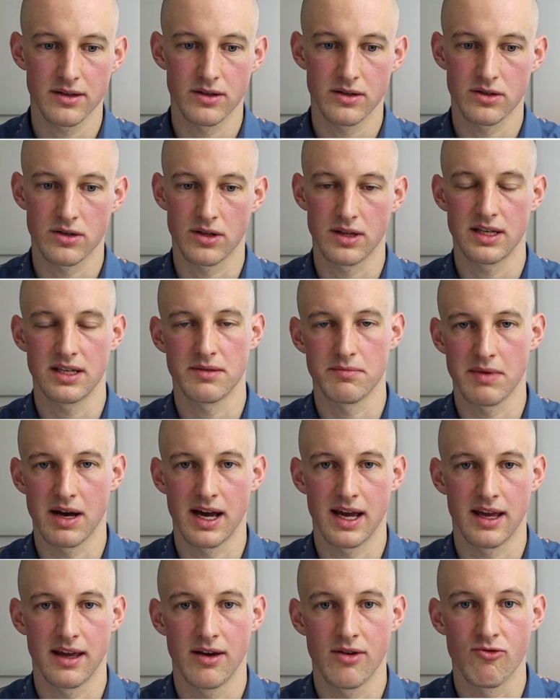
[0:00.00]
So this is
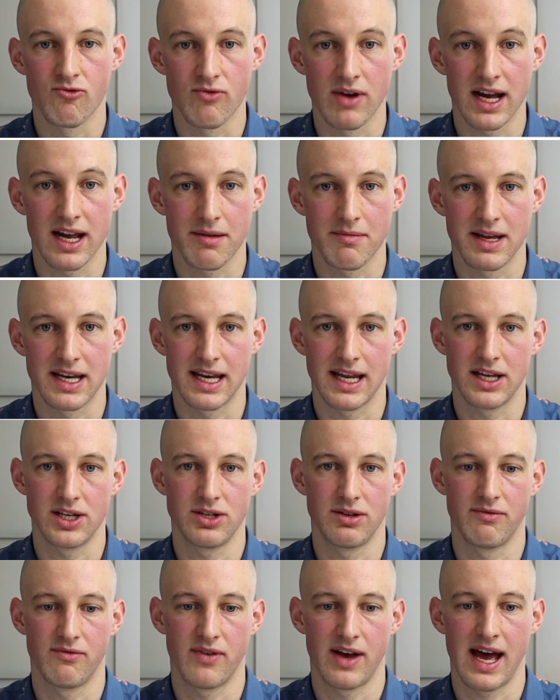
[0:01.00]
my
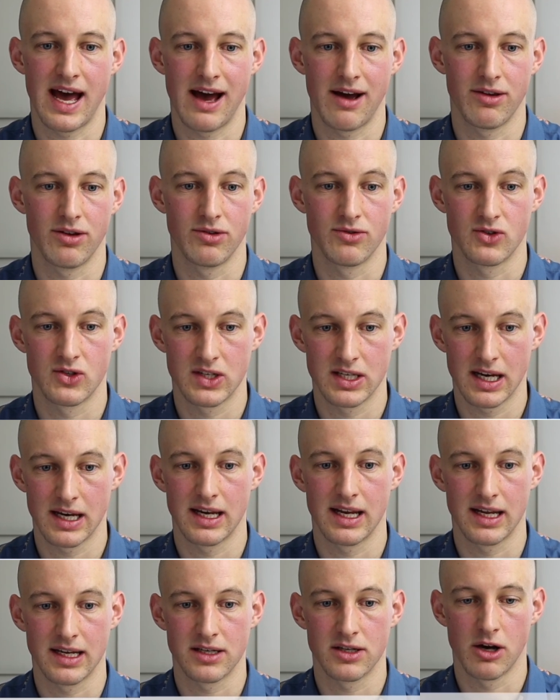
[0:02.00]
recommendation for how you
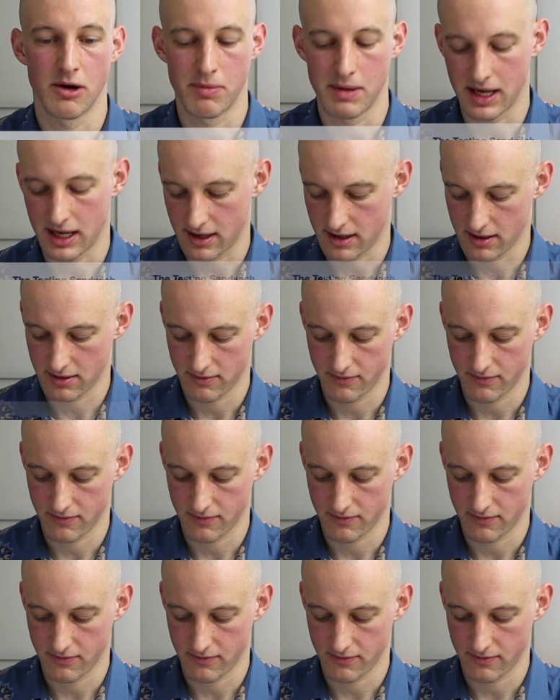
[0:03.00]
study a topic.